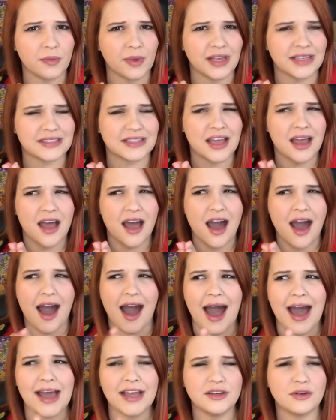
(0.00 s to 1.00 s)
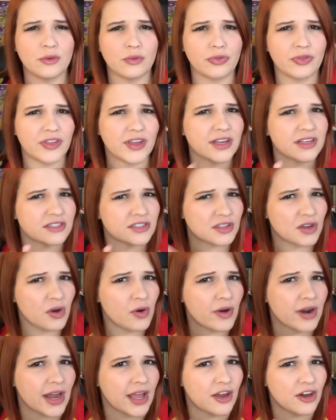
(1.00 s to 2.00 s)
Because I don't think
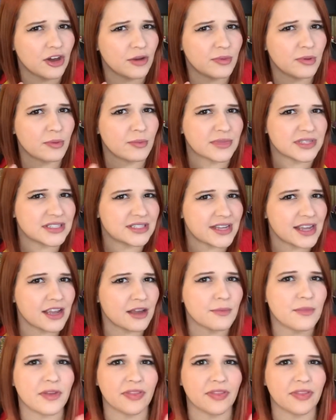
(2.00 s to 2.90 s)
so, and I could be mistaken,